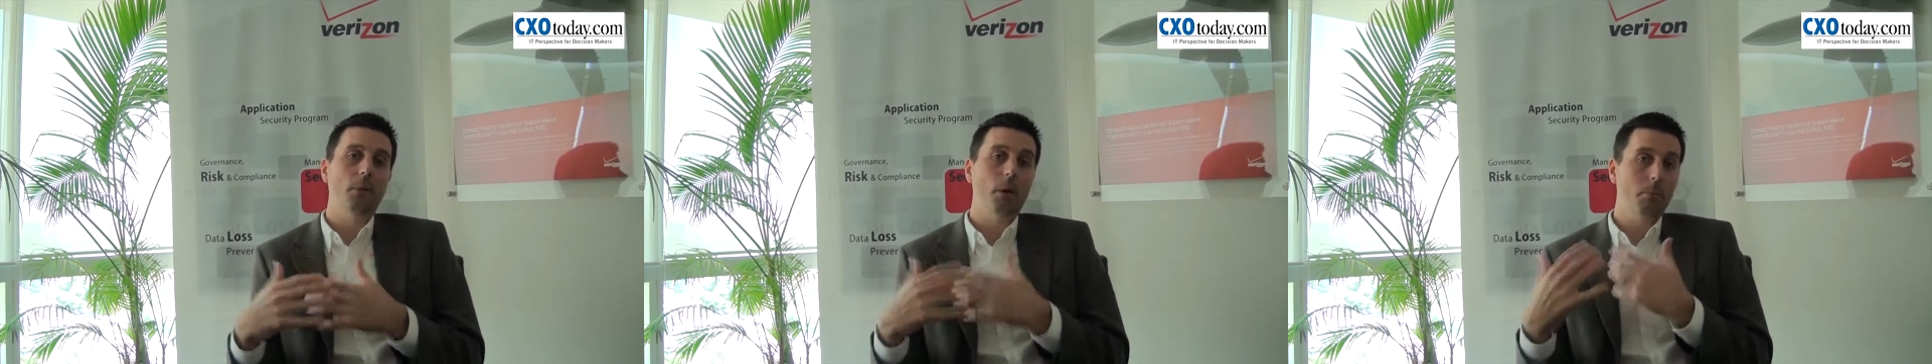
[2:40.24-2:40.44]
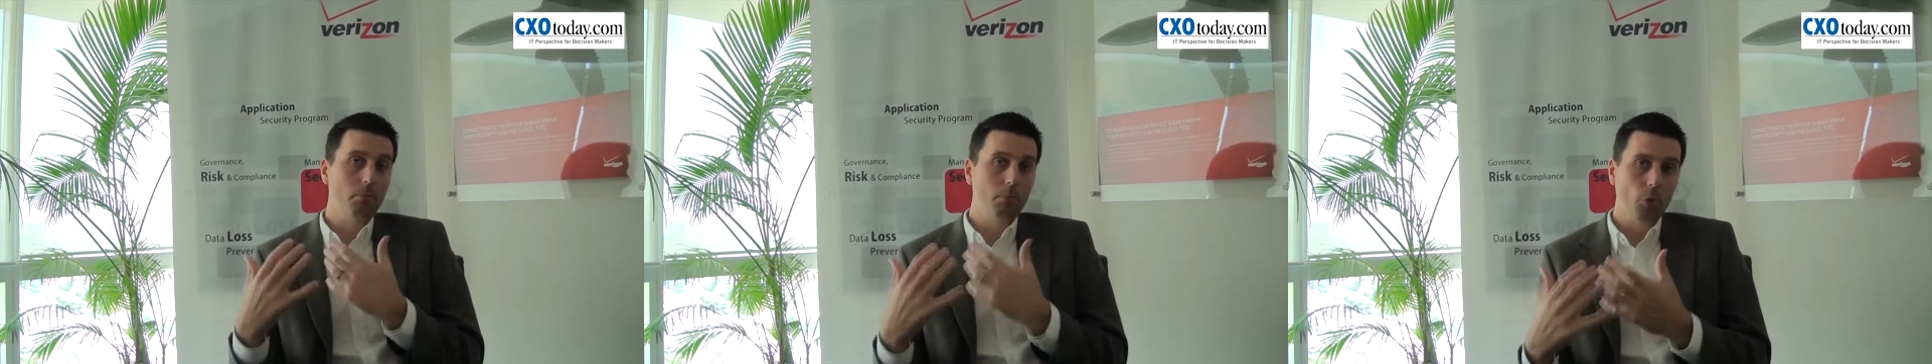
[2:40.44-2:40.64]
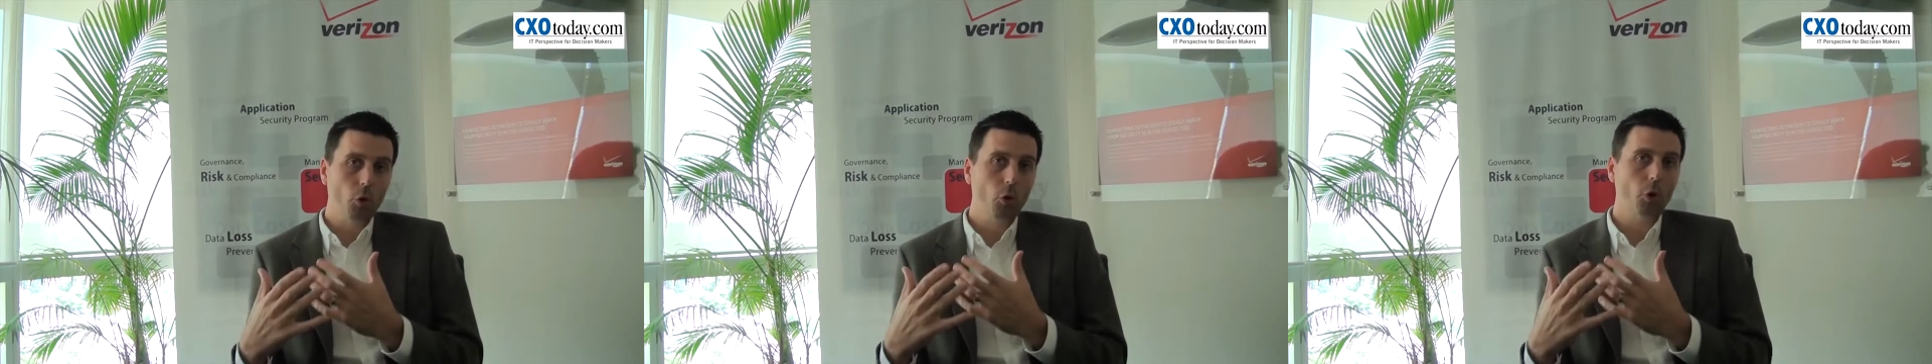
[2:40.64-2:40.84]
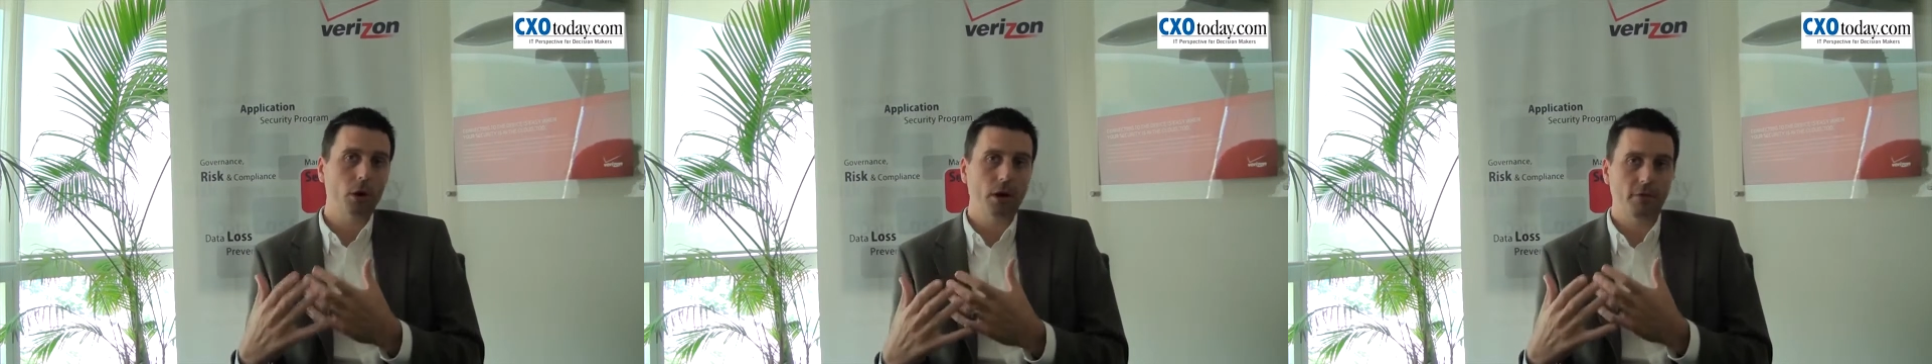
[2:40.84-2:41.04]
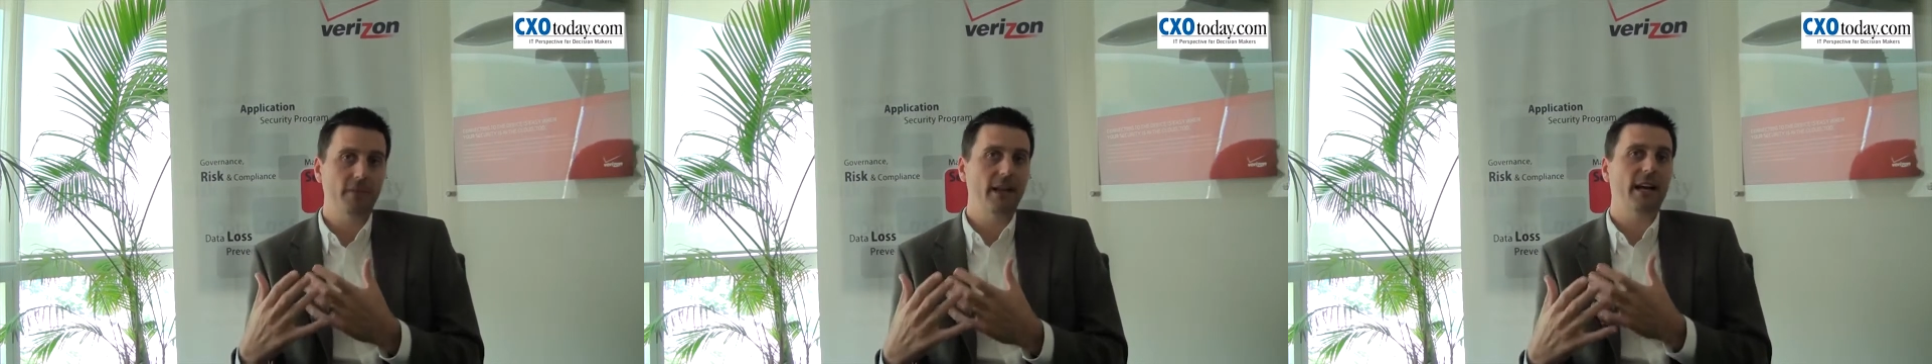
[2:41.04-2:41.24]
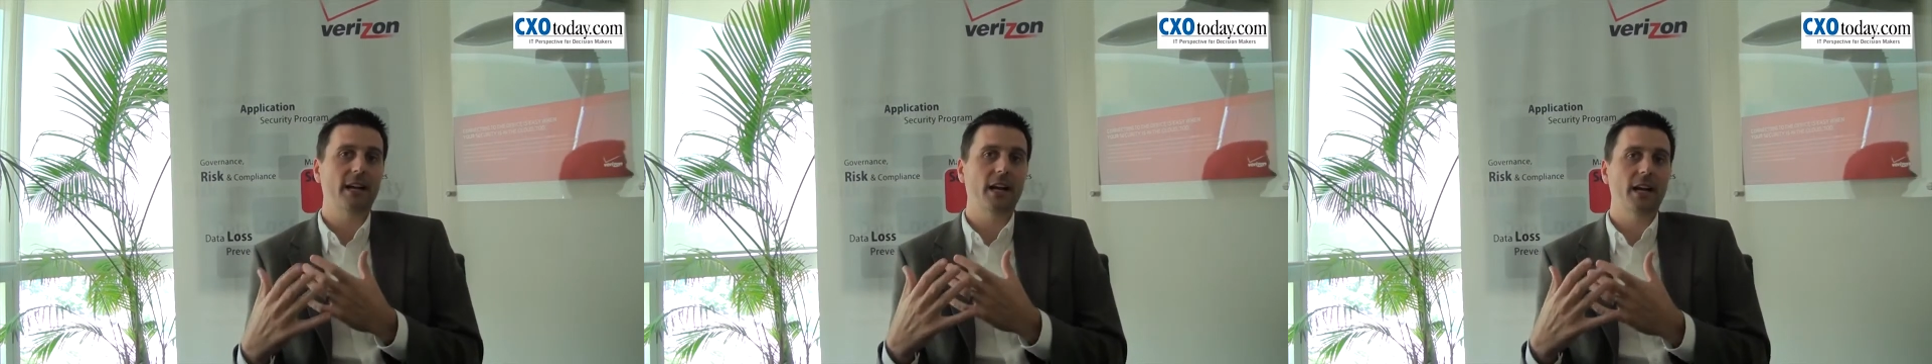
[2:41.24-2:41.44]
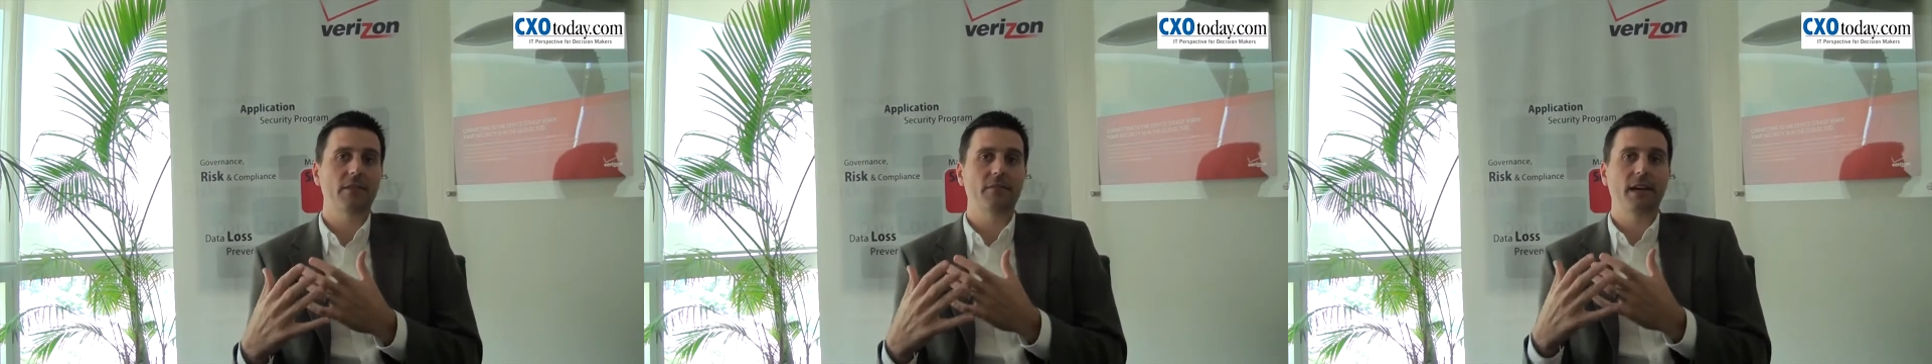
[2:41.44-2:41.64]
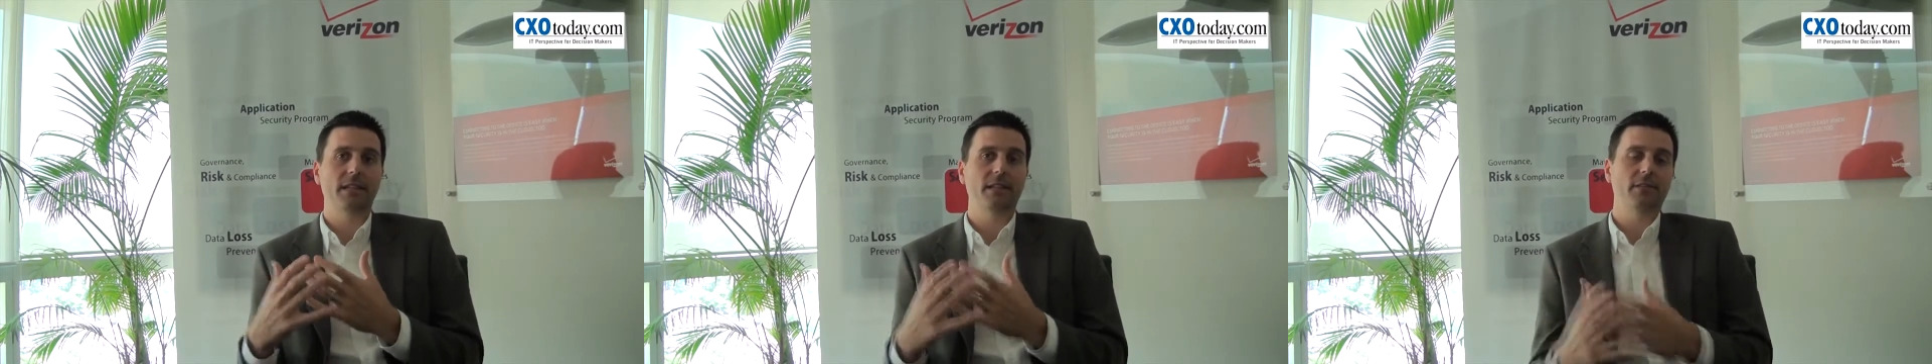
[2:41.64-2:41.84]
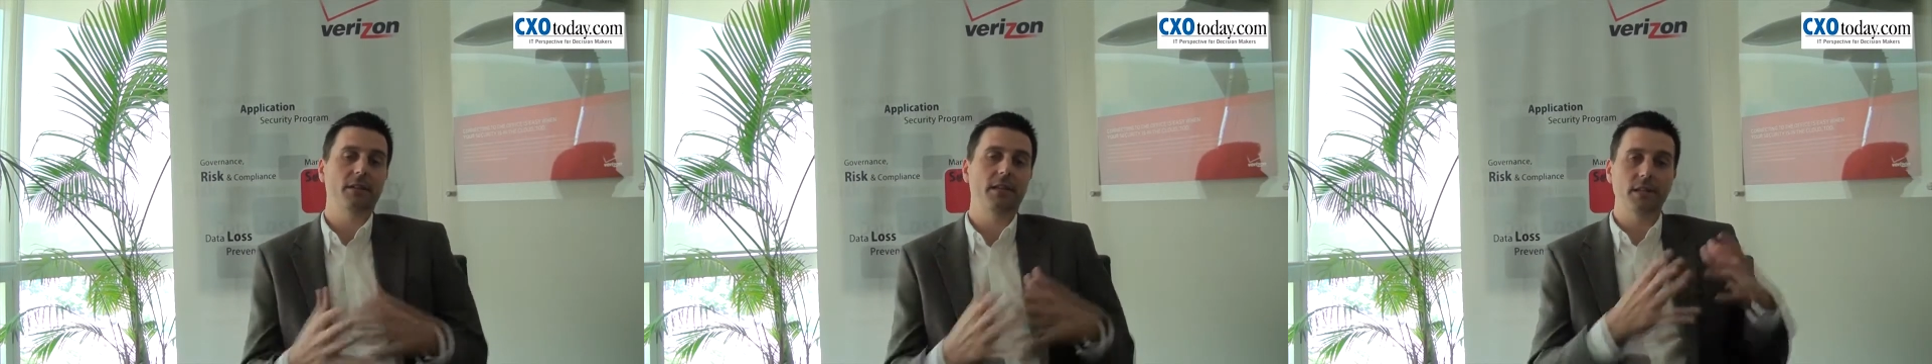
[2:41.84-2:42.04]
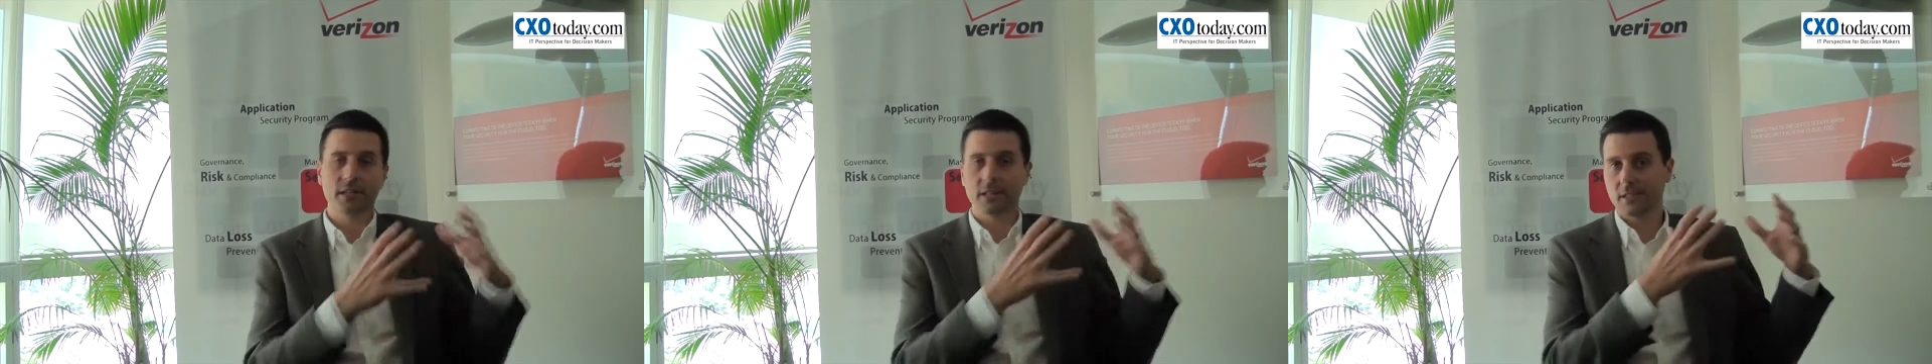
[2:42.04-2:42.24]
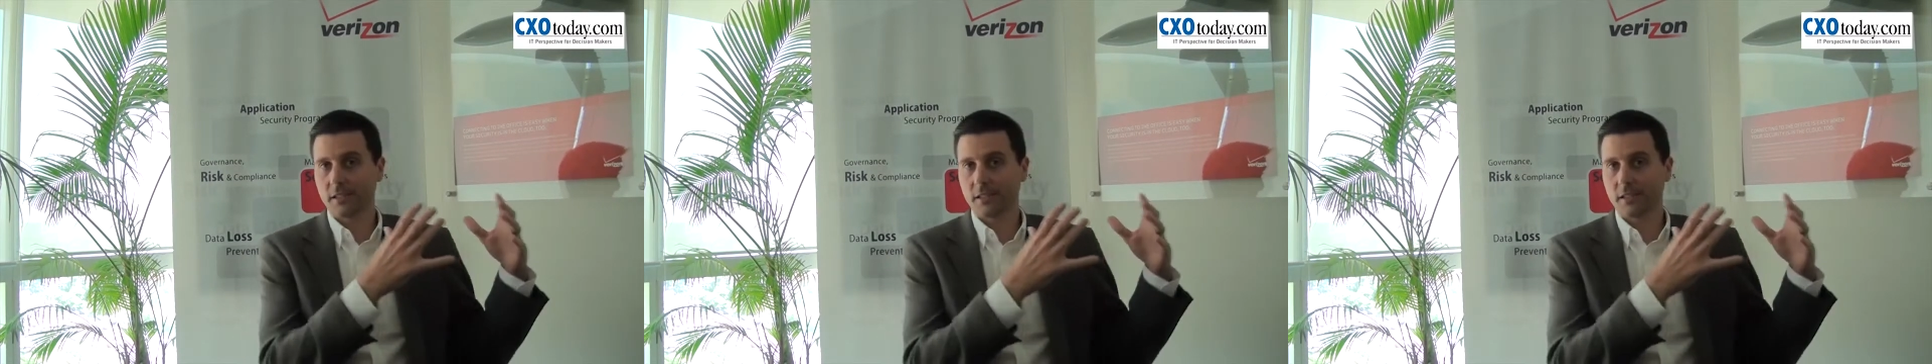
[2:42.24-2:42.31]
more of that kind of activity than,